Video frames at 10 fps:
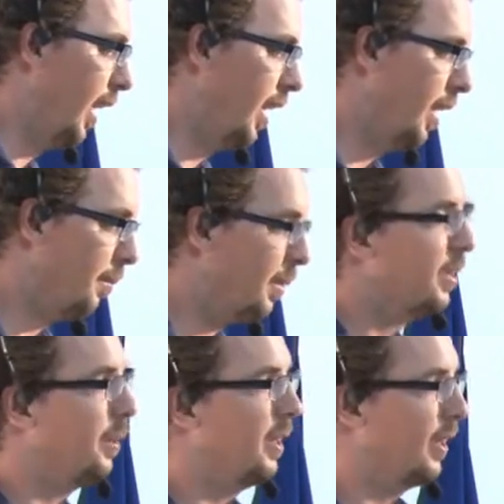uh,
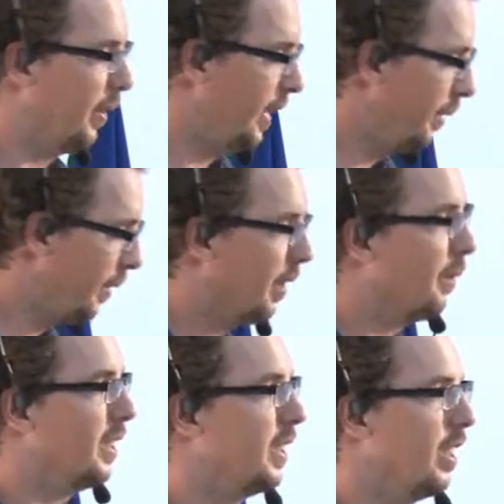but to a degree we
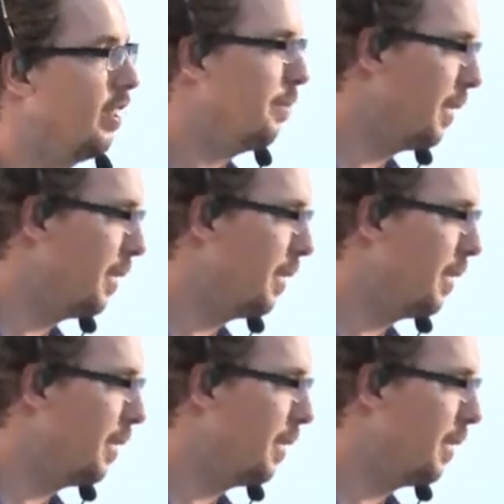don't want to see the